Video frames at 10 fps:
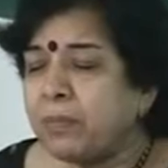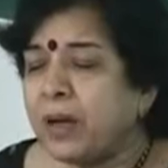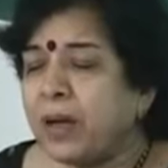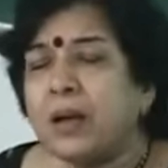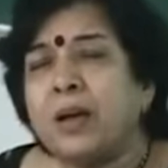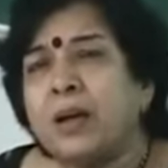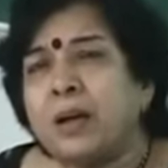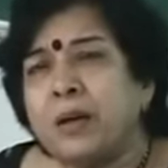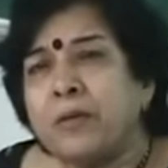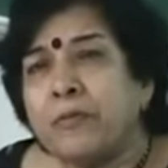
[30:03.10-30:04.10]
uh,
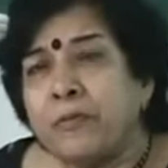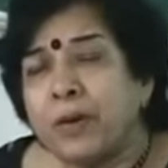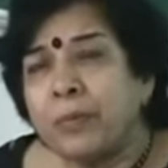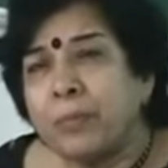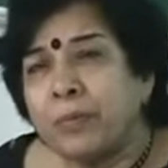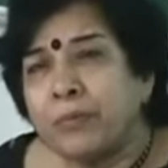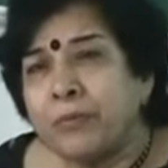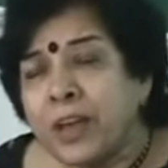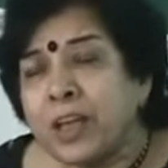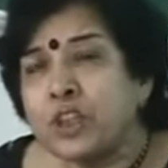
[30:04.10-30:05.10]

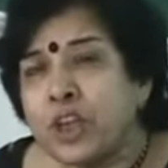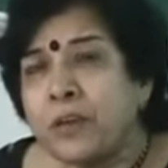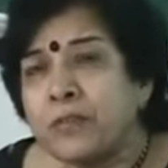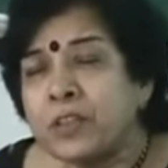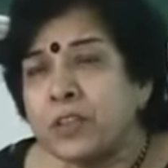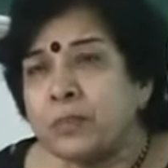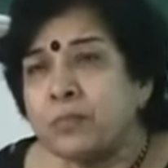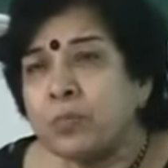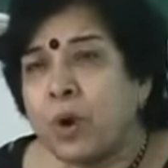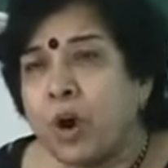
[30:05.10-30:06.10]
Veer
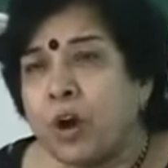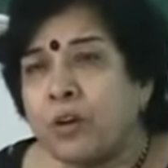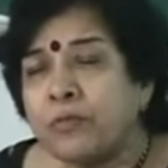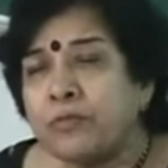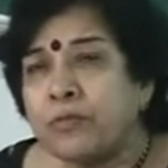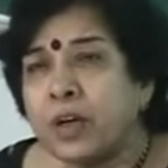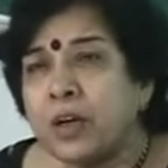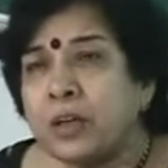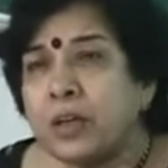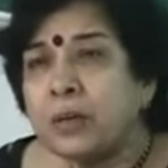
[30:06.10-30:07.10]
Shaivism of
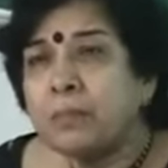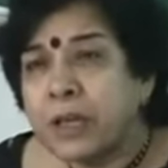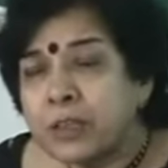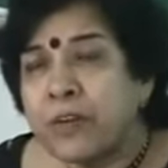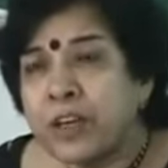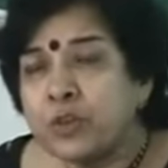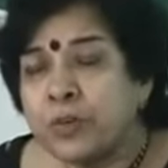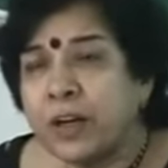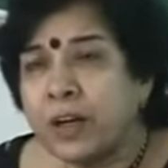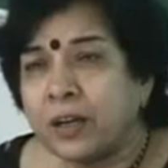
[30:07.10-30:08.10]
uh,
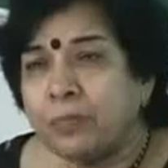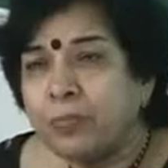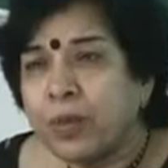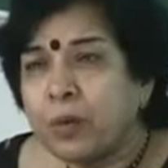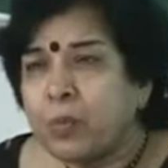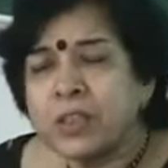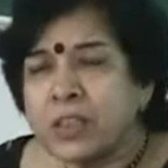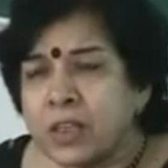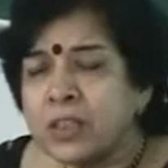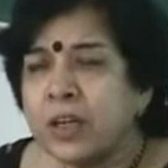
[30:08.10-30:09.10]
Basveshwara was
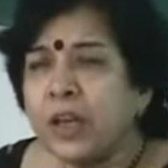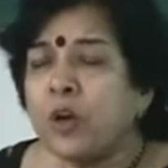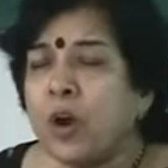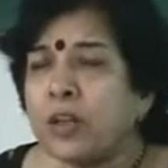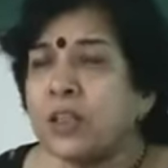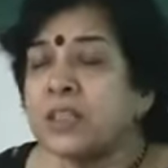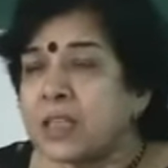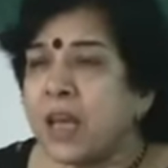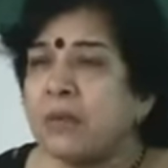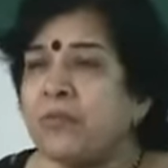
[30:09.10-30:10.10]
certainly not the
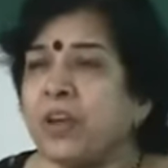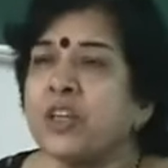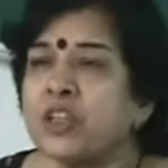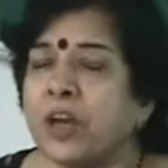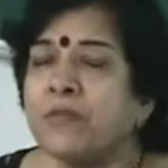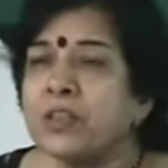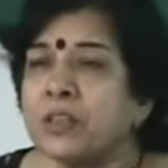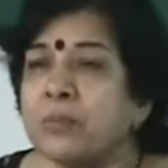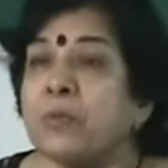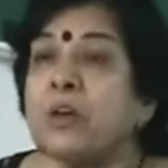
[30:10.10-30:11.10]
same Veer
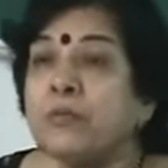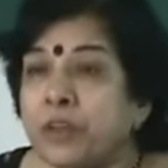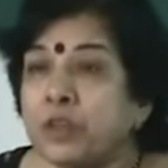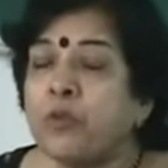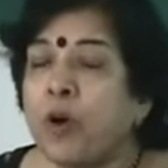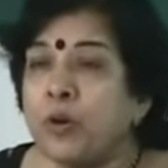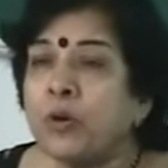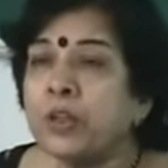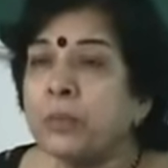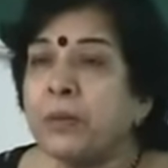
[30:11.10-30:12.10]
Shaivism which
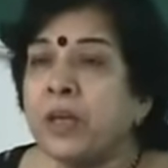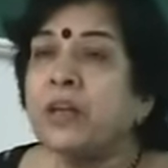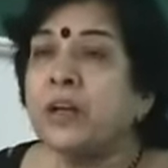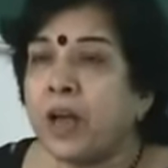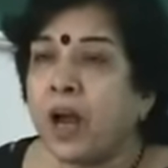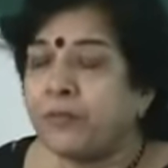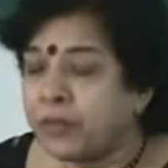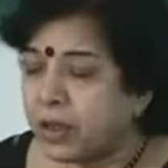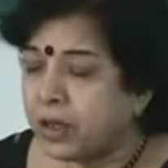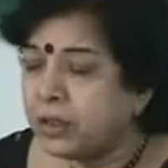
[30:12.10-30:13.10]
followed the period
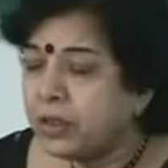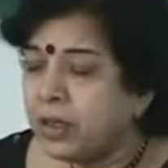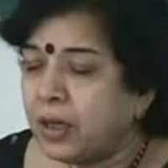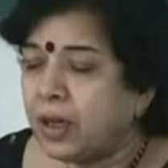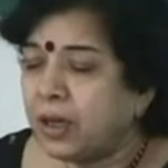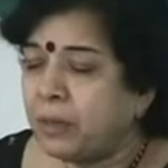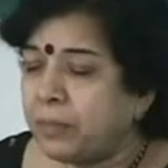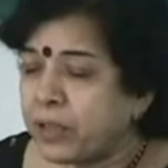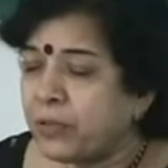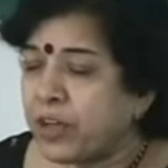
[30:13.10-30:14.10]
after uh,
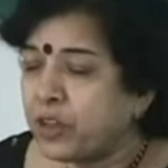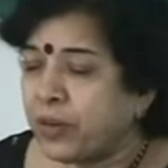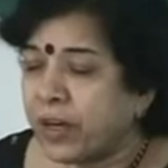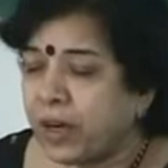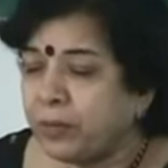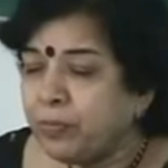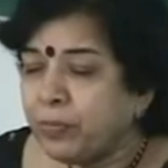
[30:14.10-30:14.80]
Basveshwara.